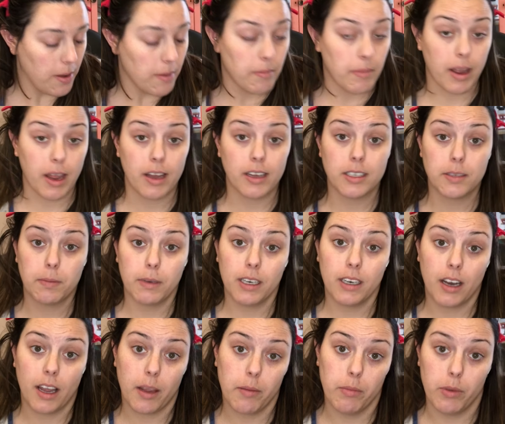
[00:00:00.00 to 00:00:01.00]
my husband
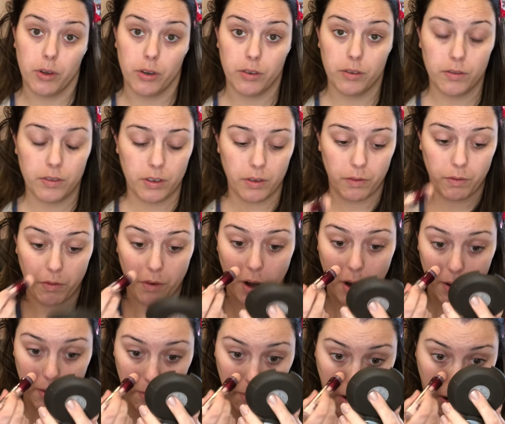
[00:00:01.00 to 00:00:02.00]
and I moved
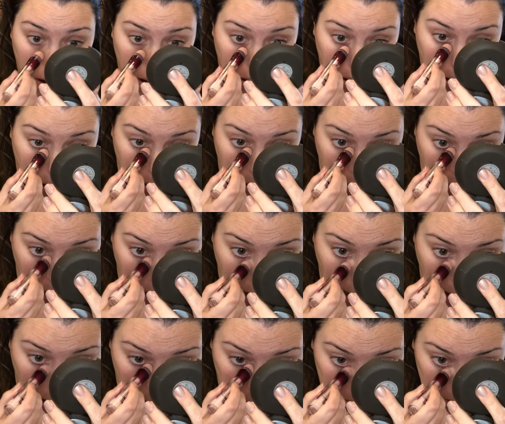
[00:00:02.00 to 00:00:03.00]
from our
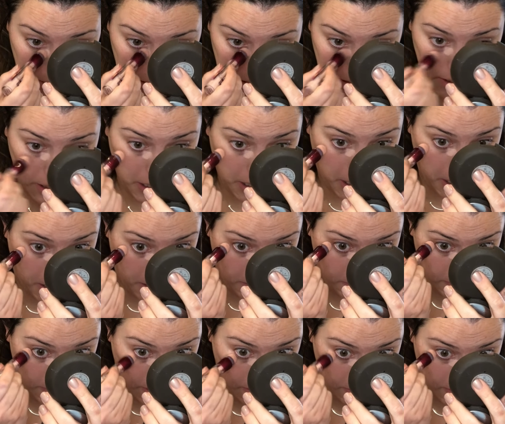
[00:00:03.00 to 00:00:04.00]
house
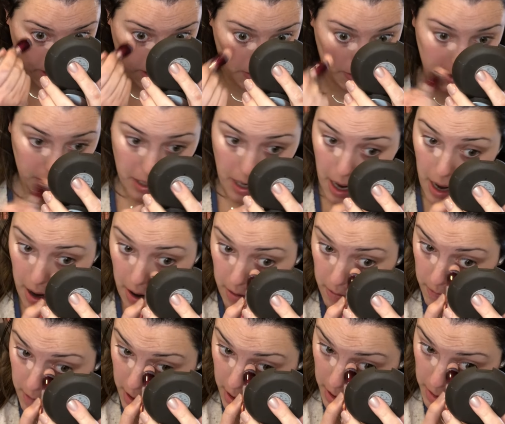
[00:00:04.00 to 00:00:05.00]
that we used to
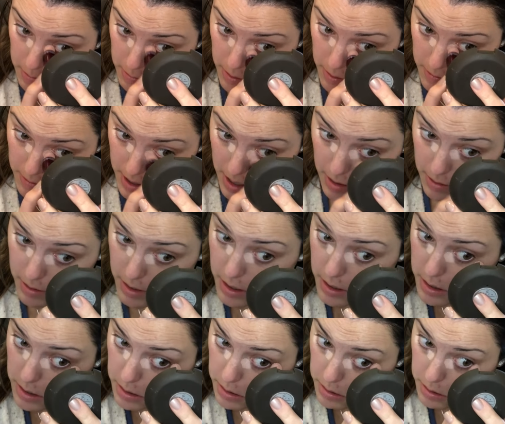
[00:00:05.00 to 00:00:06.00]
have and moved out
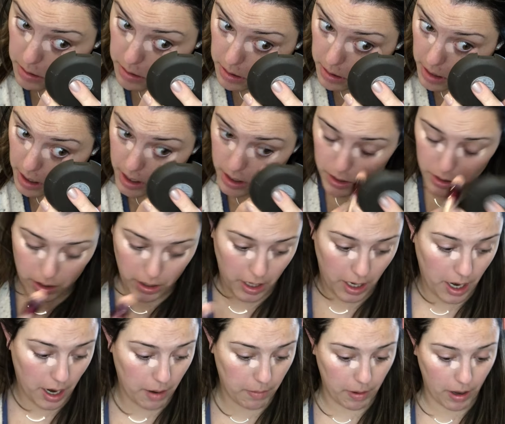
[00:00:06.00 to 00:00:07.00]
to the
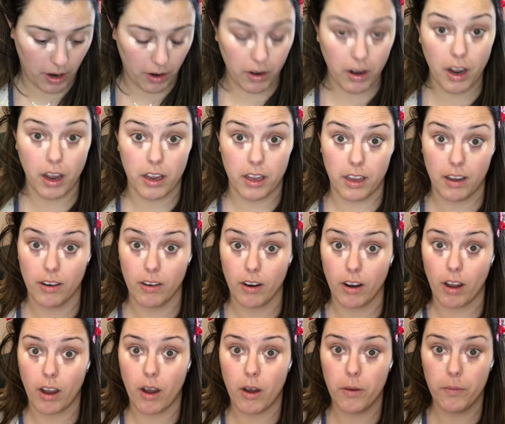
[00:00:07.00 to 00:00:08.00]
country about a year
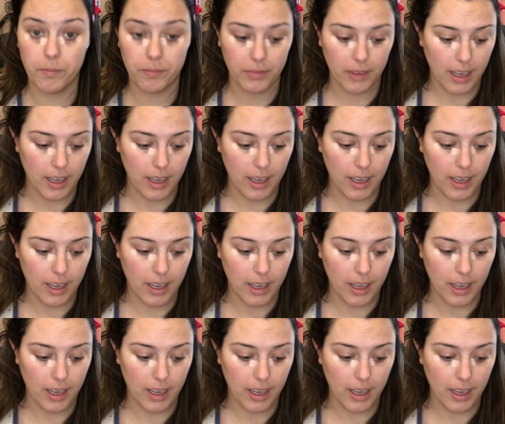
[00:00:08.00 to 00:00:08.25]
ago.